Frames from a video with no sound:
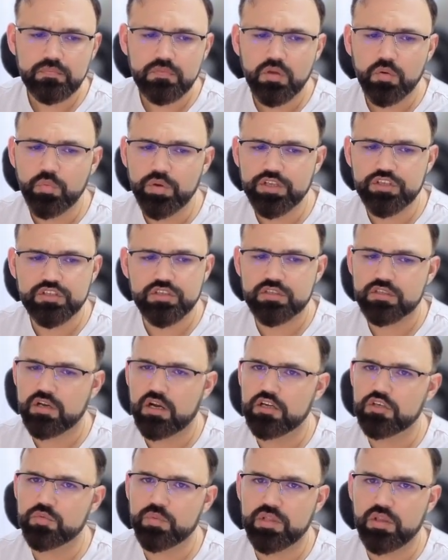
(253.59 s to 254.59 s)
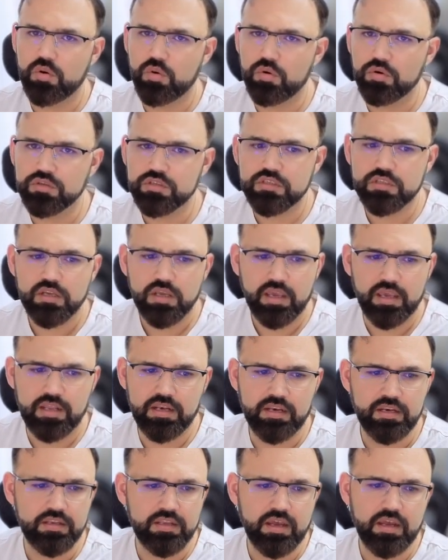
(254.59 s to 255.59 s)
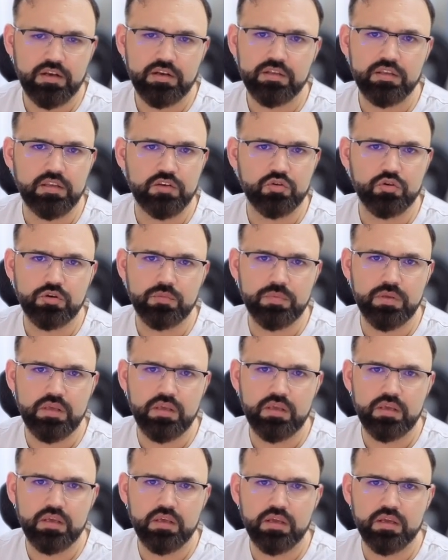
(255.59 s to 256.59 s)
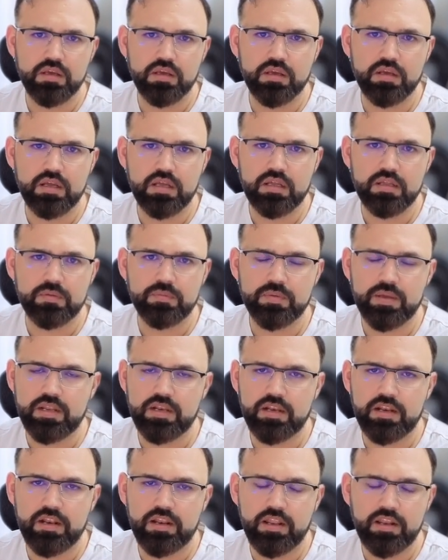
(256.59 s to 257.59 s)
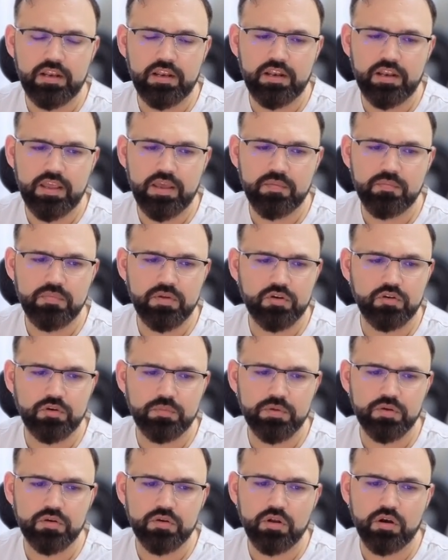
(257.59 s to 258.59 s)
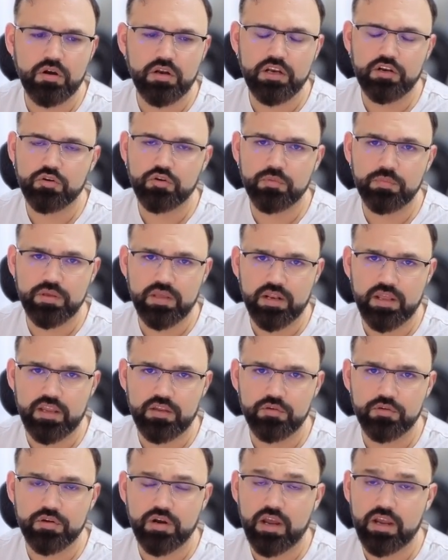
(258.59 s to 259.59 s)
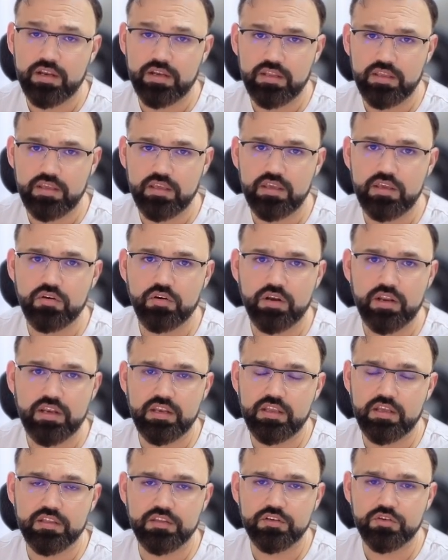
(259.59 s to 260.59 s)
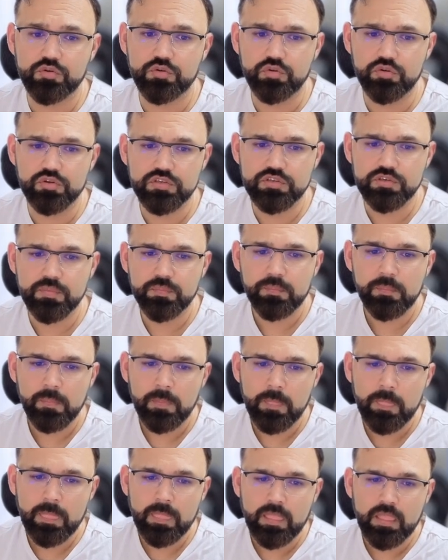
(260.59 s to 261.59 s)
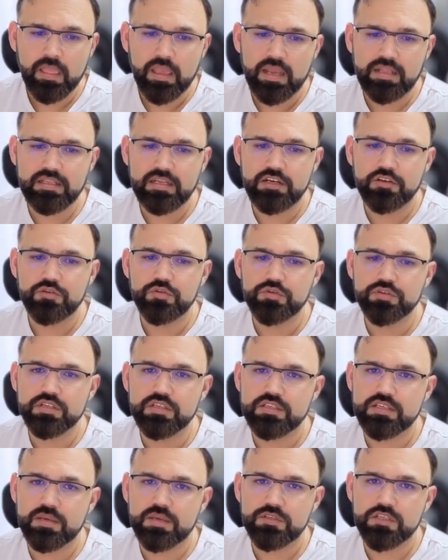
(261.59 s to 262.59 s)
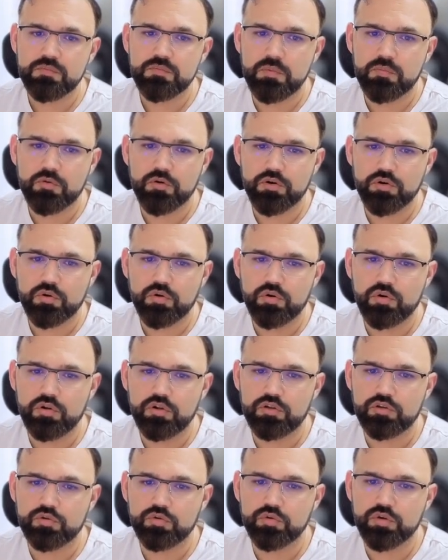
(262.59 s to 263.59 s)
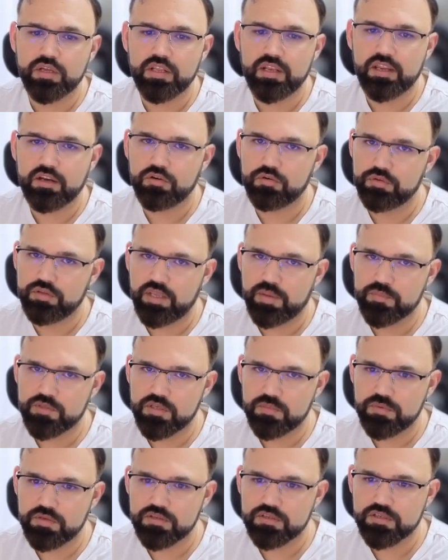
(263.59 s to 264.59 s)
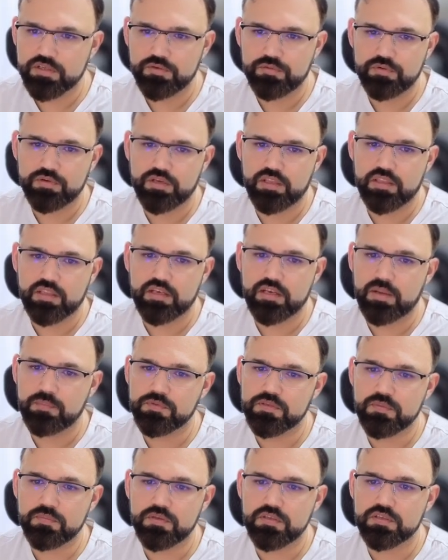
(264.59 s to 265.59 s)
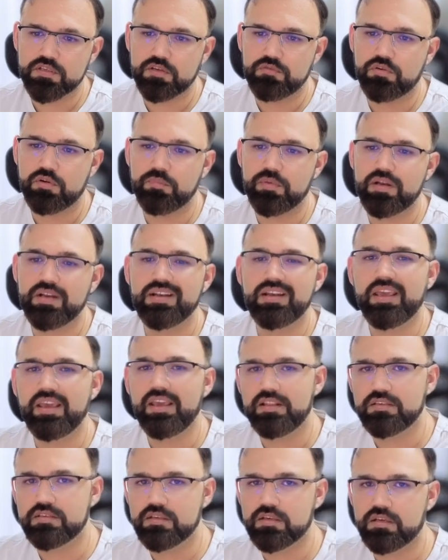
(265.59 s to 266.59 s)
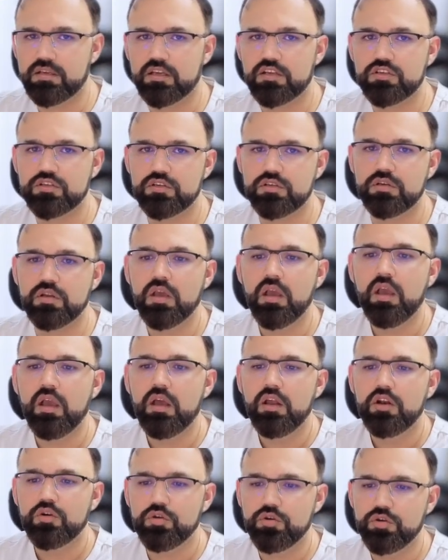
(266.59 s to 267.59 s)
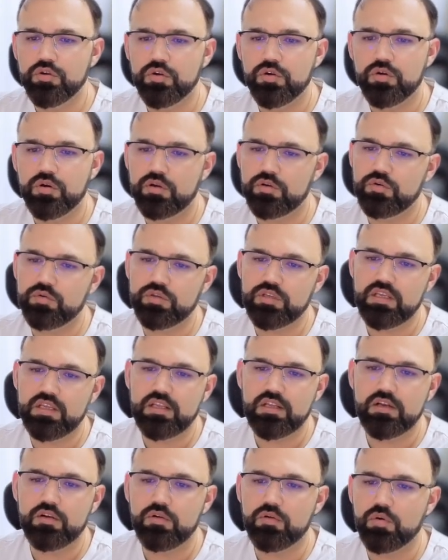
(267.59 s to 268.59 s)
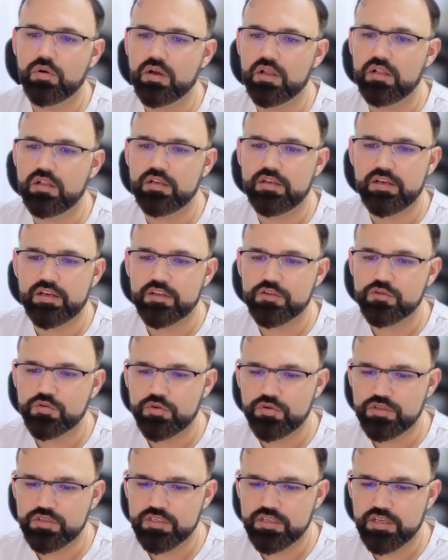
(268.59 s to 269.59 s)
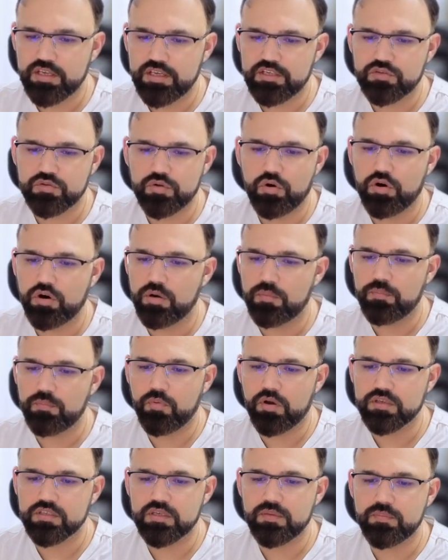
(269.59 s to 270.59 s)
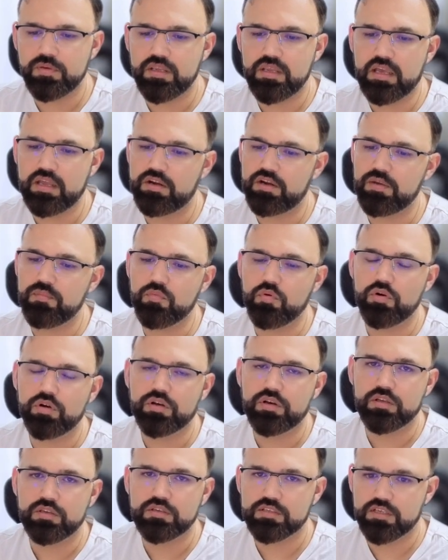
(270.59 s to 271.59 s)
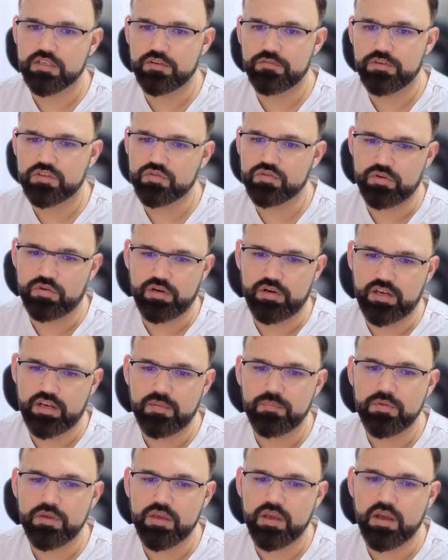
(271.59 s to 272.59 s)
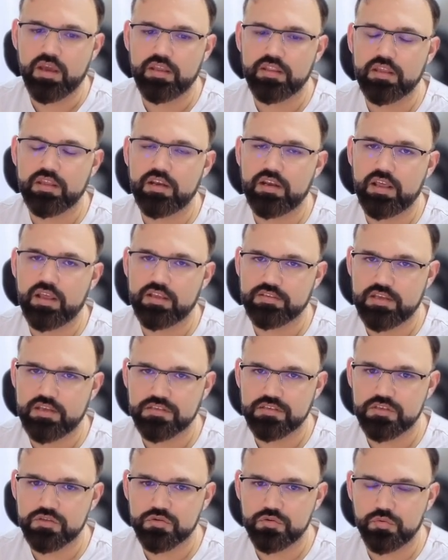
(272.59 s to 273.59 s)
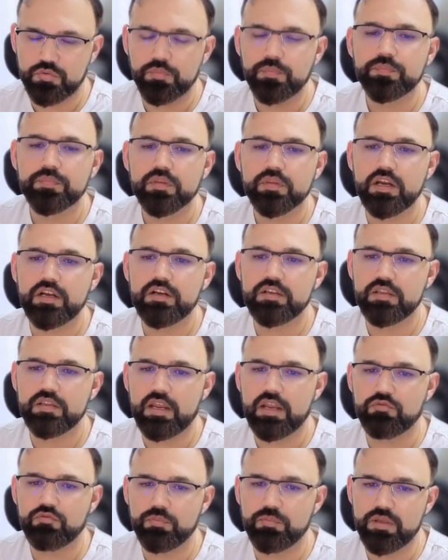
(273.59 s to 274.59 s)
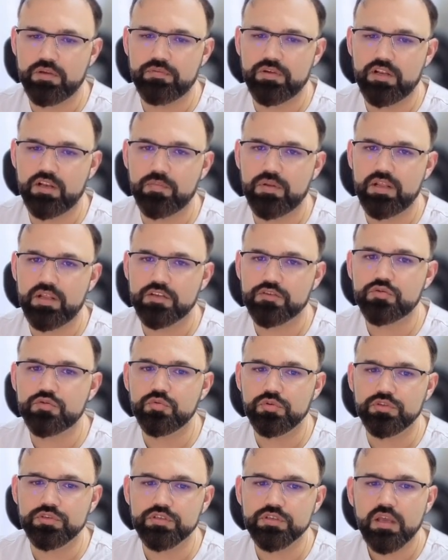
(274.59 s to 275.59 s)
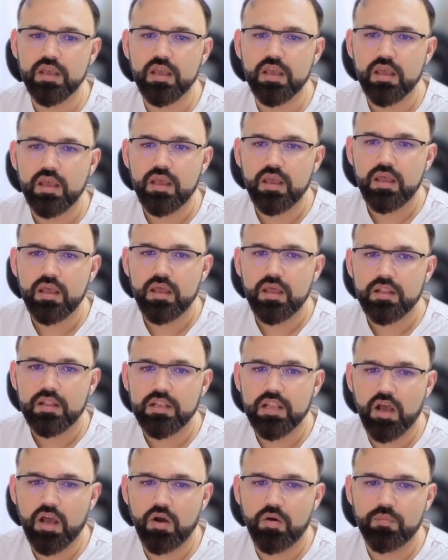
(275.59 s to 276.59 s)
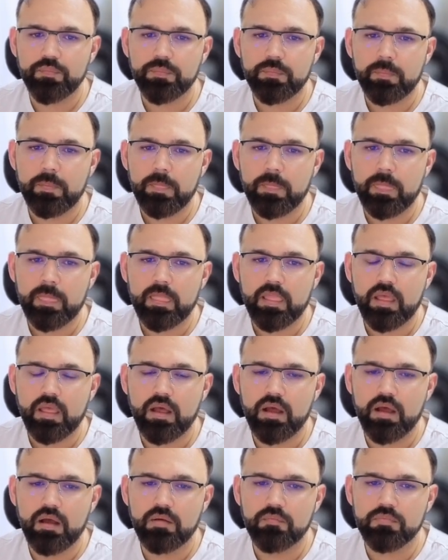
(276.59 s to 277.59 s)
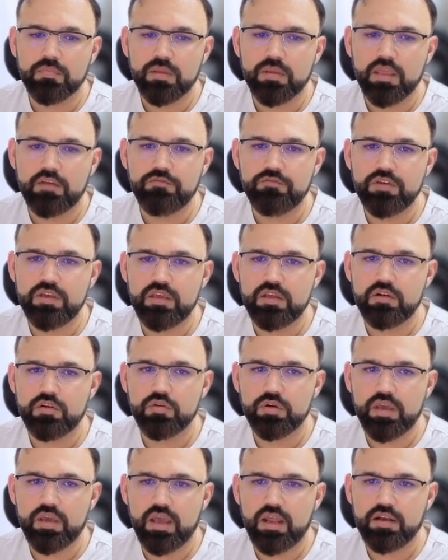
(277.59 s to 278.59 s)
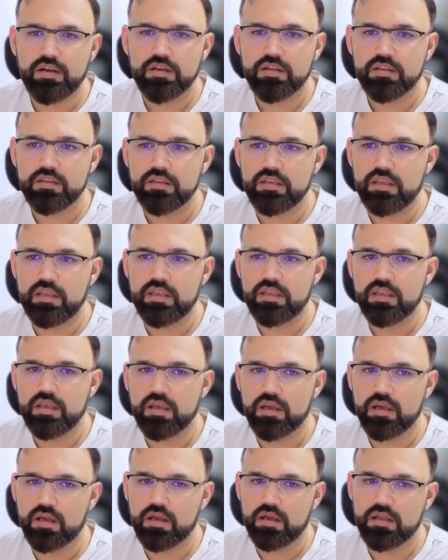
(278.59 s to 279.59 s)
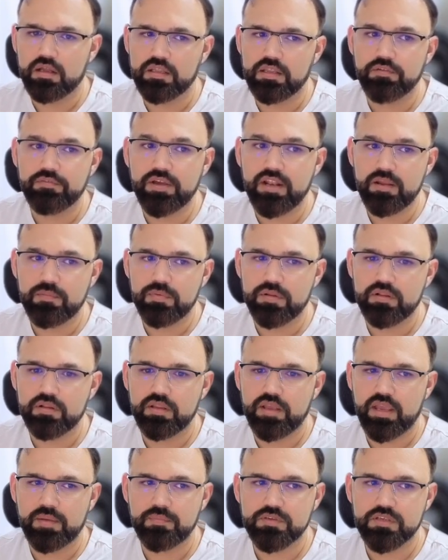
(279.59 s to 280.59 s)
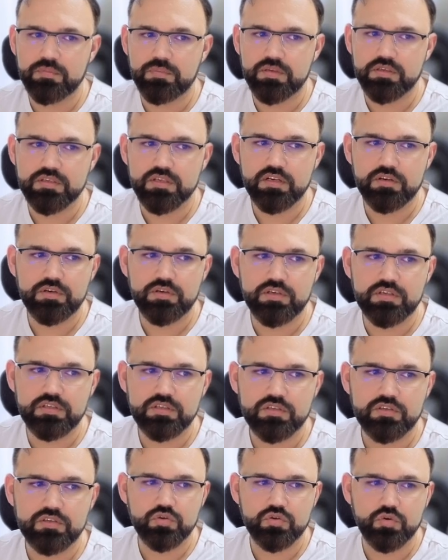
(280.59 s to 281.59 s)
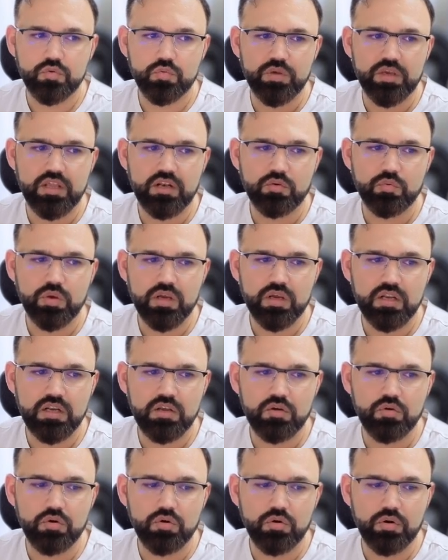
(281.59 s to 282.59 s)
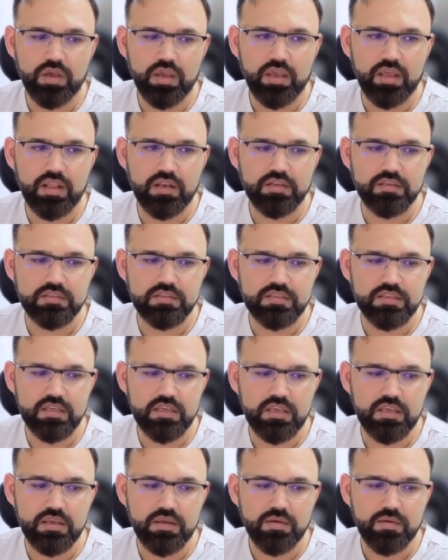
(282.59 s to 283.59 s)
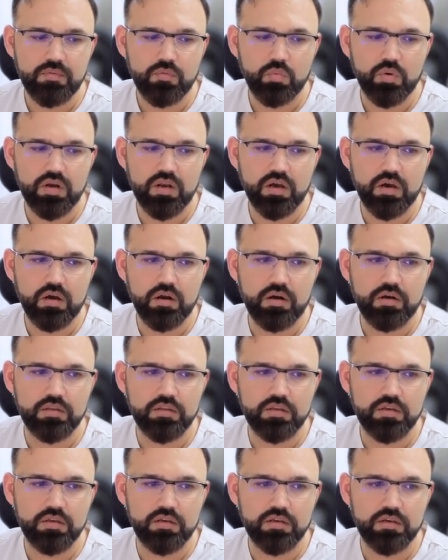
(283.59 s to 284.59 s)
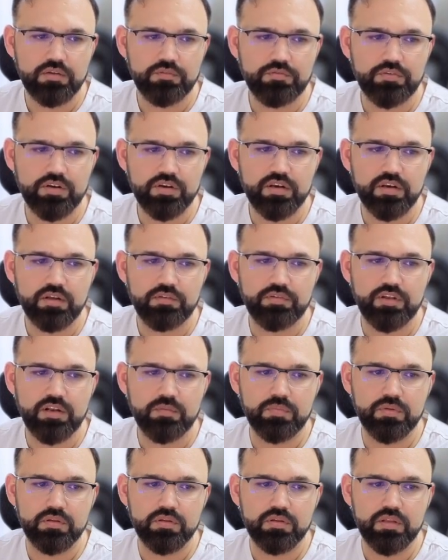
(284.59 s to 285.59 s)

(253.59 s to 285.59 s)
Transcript: which starts with a host, and in that it could be LLM, it could be Claude, it could be an IE or IDE or any other tools. And then it uses MCP protocol to connect to the MCP server, and then MCP server maintains connection to the local data sources, or possibly a remote service or an API that it has access to, right? That would be available as tools. Now, if we look at the available MCP servers, we can quickly go and see what are the different available